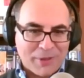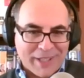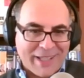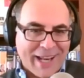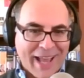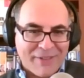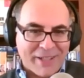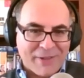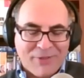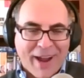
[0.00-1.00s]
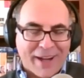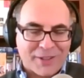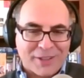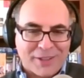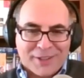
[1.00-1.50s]
did that have any
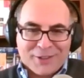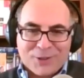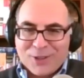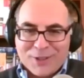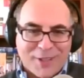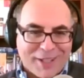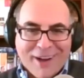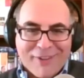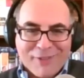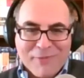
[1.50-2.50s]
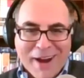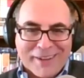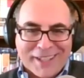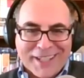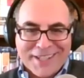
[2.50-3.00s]
factor sort of tick off
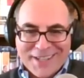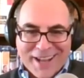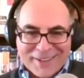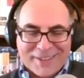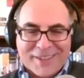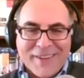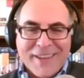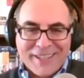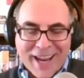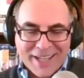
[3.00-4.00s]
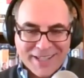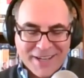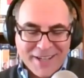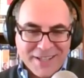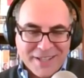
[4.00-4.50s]
Americans? Now they're taxing
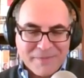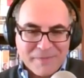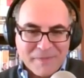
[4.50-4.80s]
us.